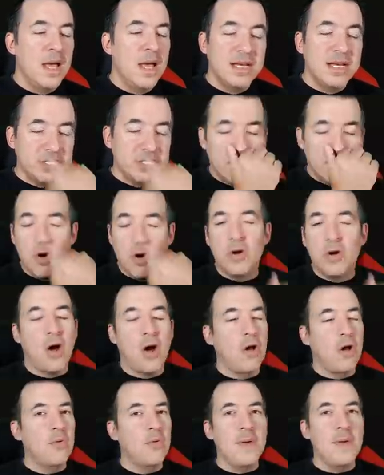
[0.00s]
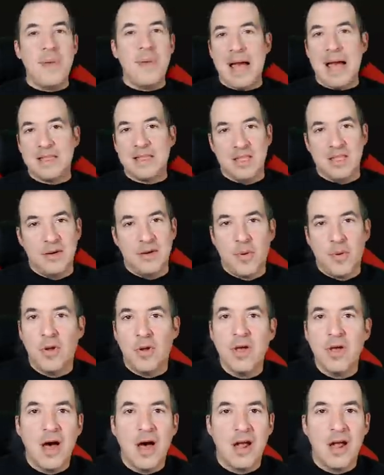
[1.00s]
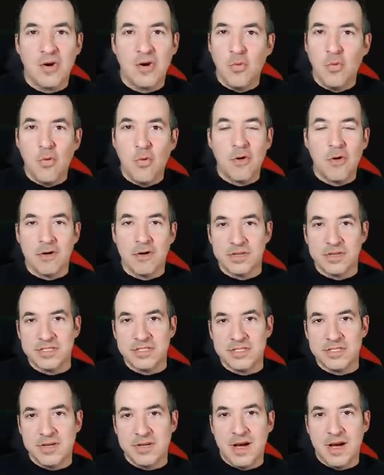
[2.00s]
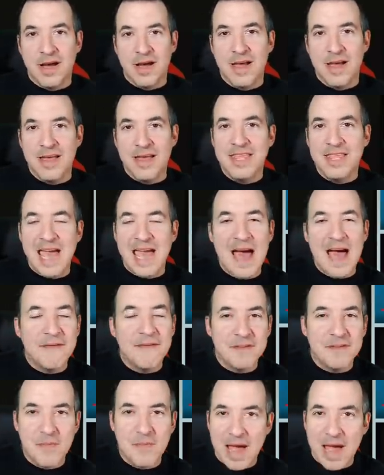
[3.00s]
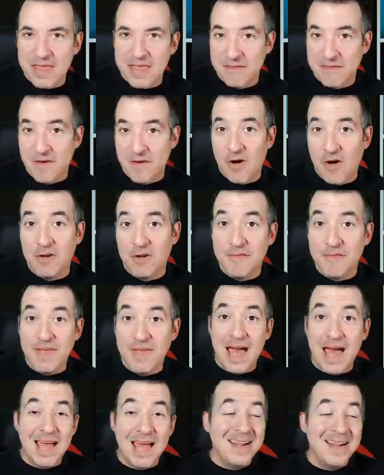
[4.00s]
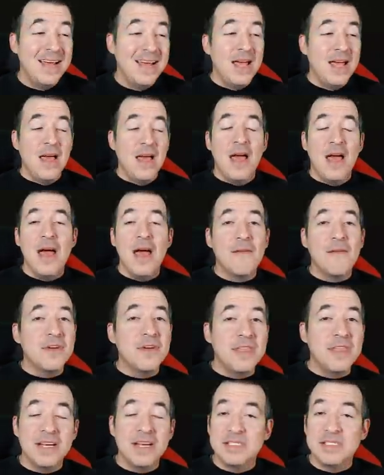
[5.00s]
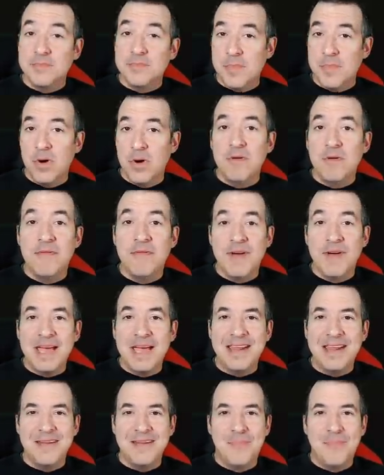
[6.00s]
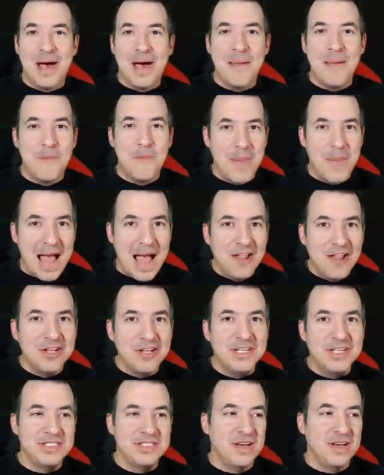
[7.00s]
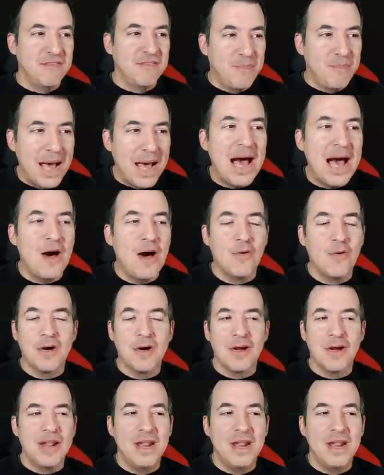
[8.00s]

So going all the way back to the Napoleonic Wars, in the aftermath of all of that, everything's motivated by balance of power.